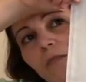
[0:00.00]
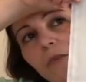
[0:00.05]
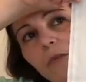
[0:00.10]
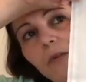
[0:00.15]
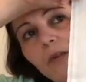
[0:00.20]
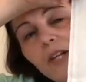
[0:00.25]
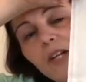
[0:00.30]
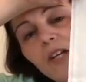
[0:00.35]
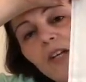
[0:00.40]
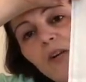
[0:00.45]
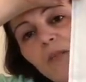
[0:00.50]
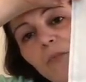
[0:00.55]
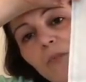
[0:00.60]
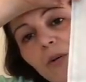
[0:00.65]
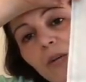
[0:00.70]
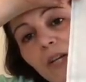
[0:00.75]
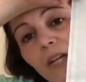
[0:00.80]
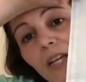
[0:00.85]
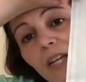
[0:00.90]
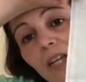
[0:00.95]
to be working on
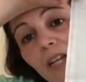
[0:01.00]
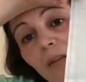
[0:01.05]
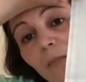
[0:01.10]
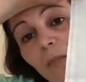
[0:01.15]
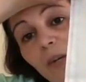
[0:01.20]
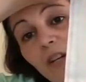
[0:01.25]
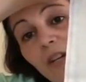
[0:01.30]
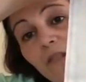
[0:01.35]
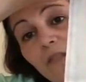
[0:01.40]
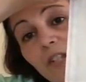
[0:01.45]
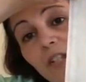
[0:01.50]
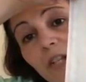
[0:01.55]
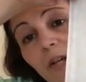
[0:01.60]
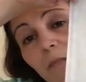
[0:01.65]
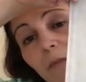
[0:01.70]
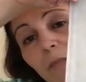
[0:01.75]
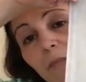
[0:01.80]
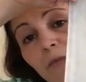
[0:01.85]
Boy King, but every time I